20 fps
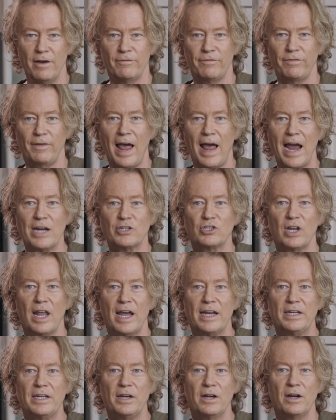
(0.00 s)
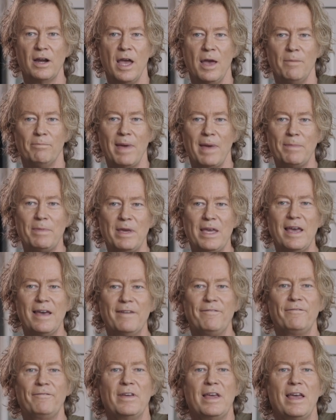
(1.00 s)
flashlight here. Maybe
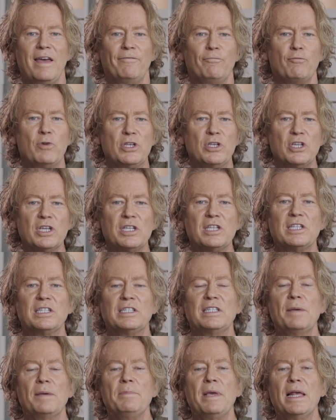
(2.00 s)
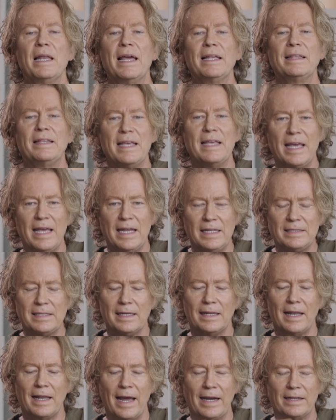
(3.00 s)
if we just stimulate the
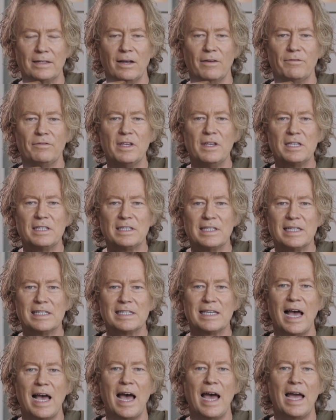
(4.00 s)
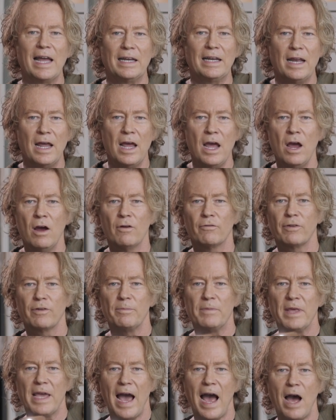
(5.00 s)
intellect of this design
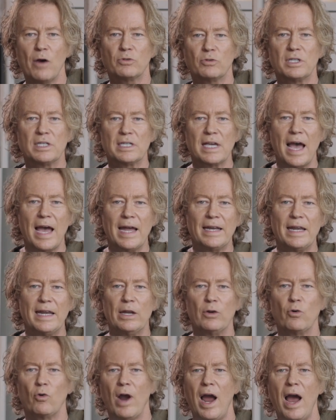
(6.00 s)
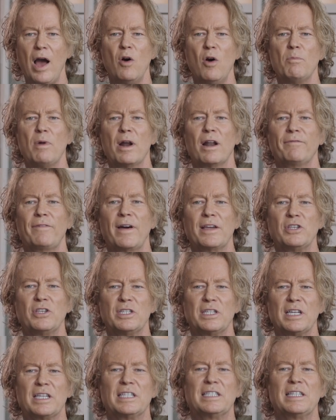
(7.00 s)
from the outside in, or how about if I
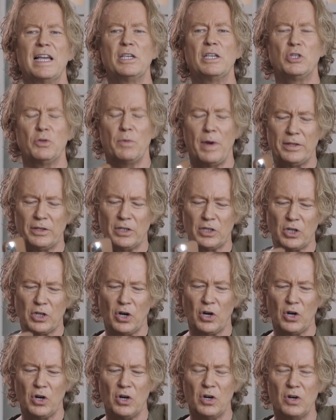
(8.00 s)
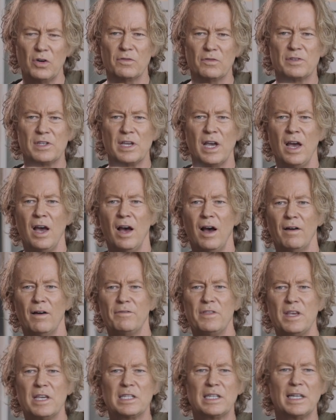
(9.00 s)
just accentuate the curves
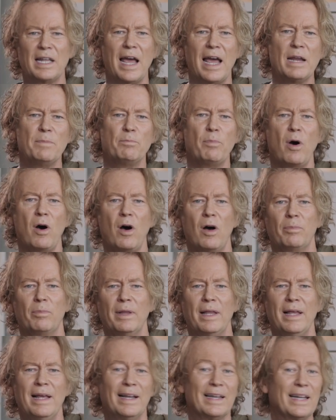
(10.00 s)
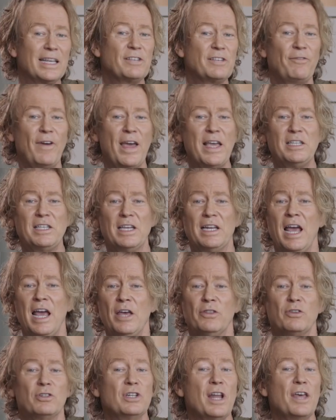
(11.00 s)
of this light bulb? Let's face it,
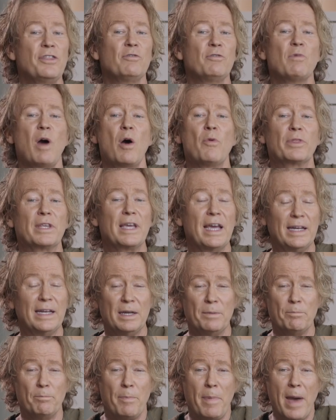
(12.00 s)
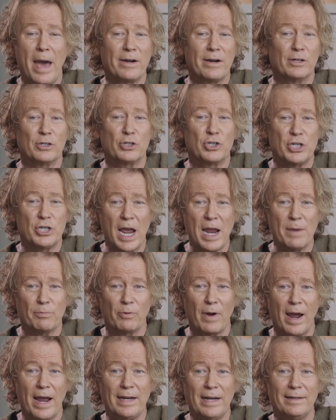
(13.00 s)
there's nothing wrong with getting better in shape,
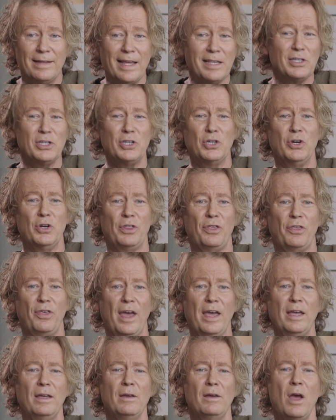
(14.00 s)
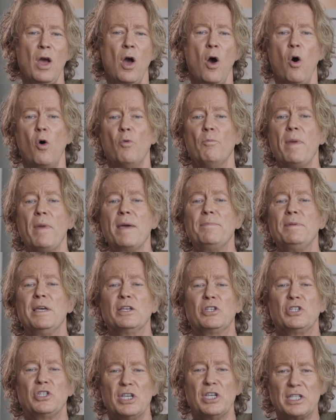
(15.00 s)
right? That's a good thing. Or maybe
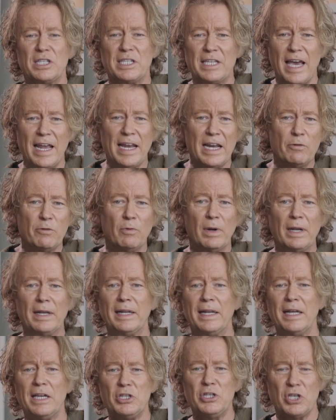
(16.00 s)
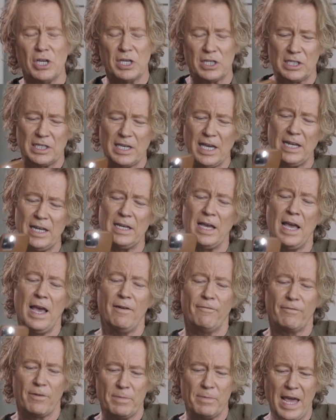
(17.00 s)
it's just getting religious, getting
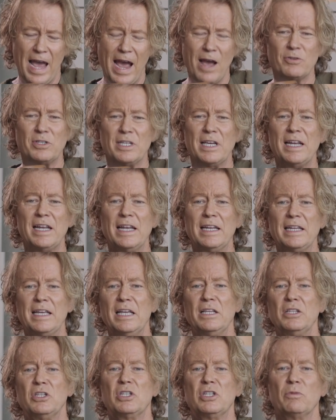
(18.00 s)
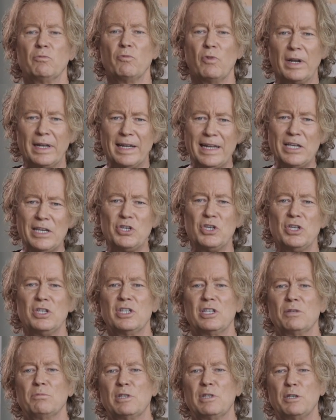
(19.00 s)
from the outside in, getting some religion,
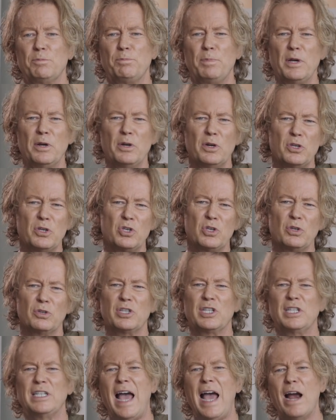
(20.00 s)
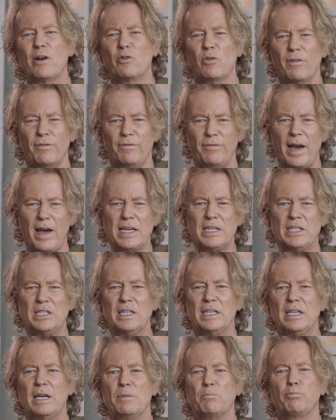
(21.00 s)
some spiritual
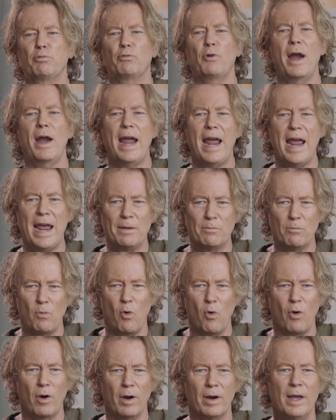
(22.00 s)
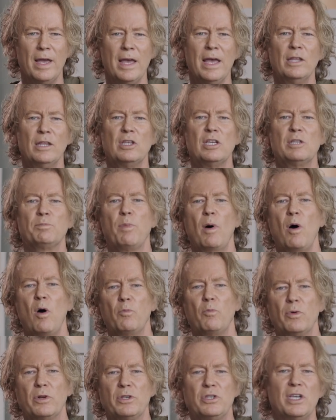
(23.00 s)
sacrificing and praying more. This
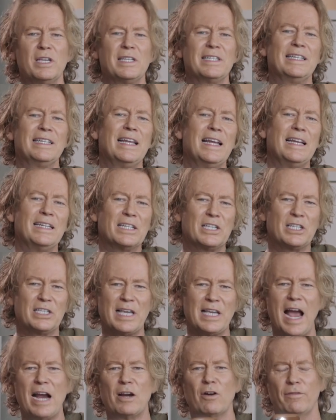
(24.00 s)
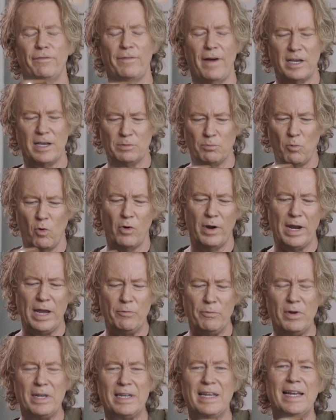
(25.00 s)
bulb would just need to sacrifice more.
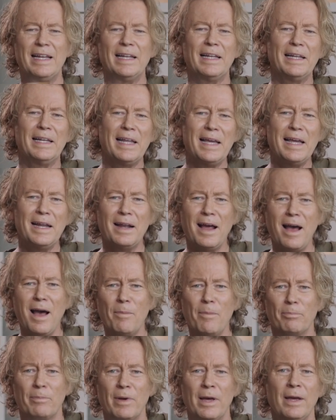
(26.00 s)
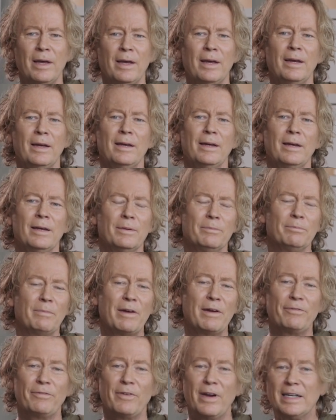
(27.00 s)
It would get lit up.
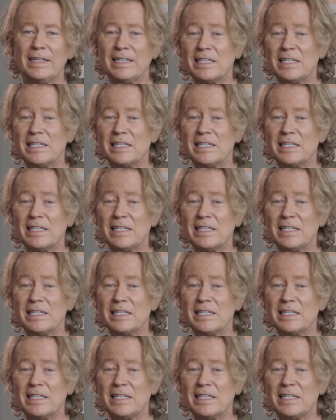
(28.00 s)
My friend,